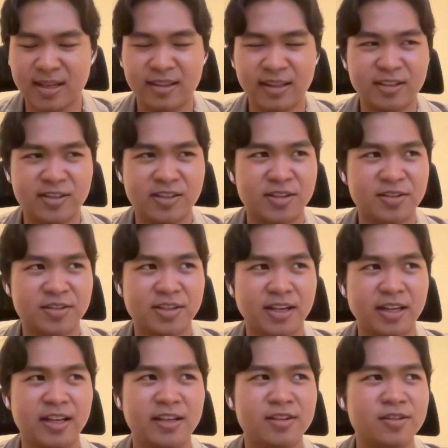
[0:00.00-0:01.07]
I think it's
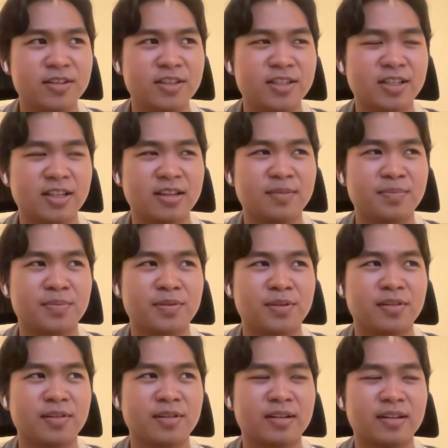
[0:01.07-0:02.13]
interesting in Indonesia,
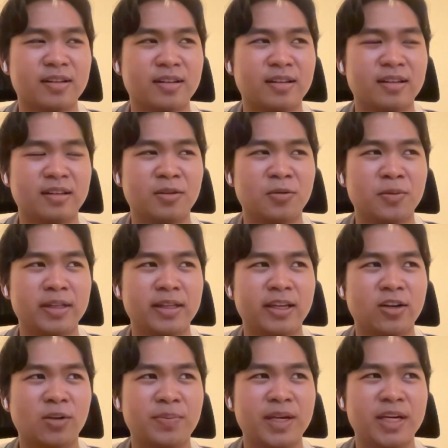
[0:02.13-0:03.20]
the way
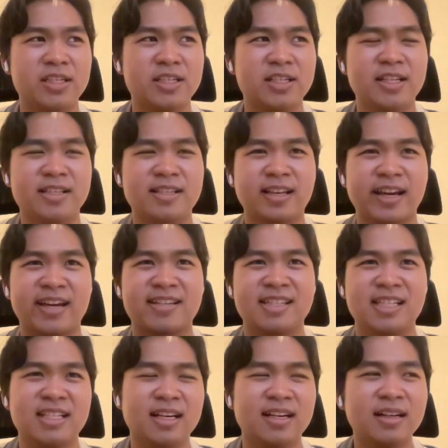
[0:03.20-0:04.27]
they call PhD is like
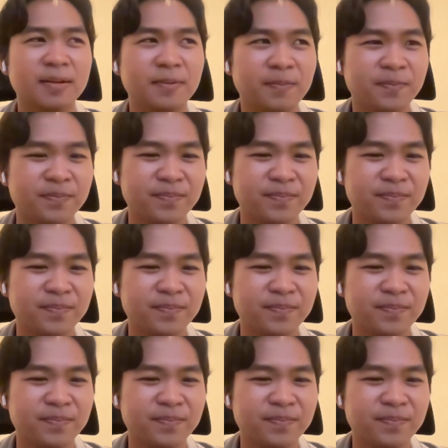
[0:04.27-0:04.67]
S3,